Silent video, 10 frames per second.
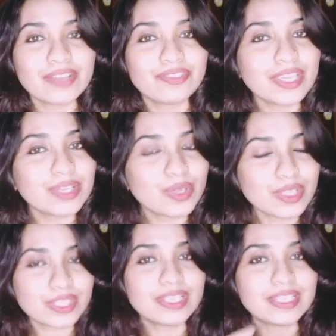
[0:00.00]
we are going
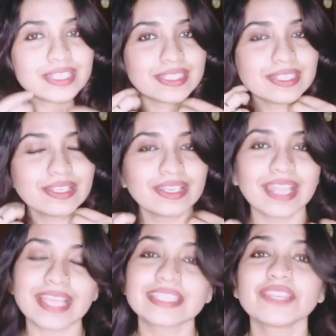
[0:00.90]
to learn,
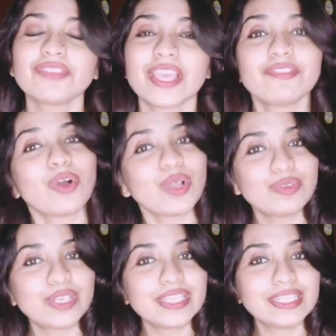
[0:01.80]
last day we have
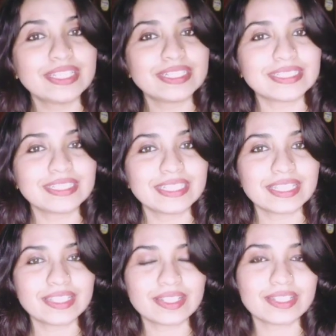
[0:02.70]
already learned
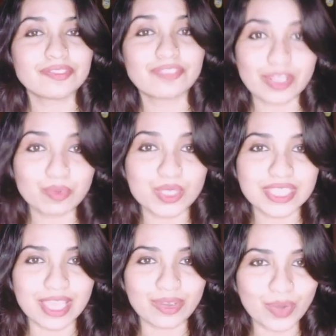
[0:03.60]
verbo ser,
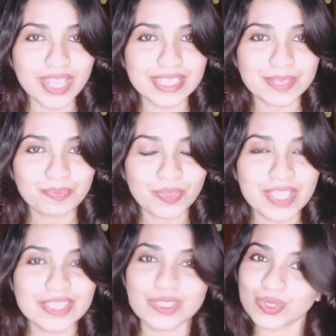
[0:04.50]
right?
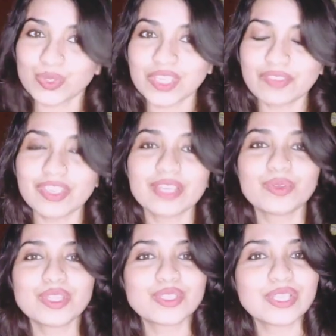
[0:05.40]
So today we are
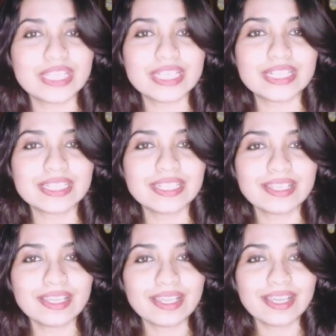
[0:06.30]
going to learn
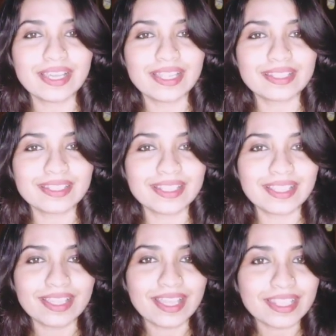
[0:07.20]

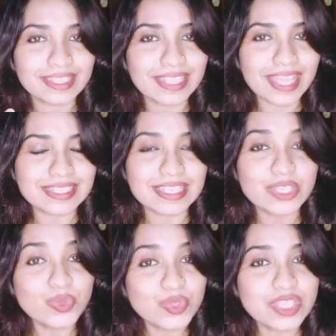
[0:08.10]
that
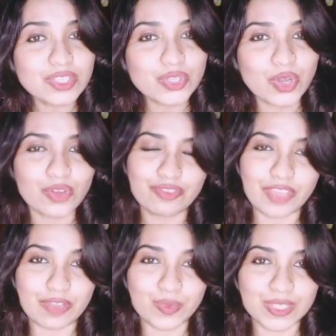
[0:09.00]
usage of
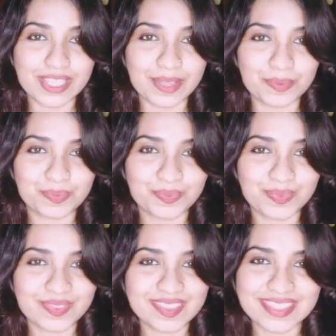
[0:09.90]
verbo ser.
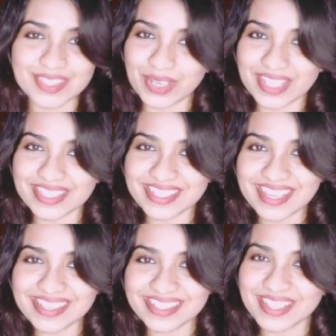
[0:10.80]
So let's
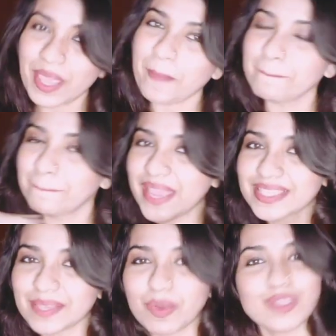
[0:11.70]
start.
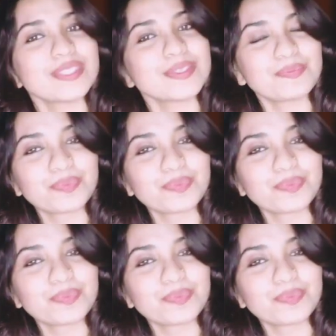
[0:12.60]
Empecemos.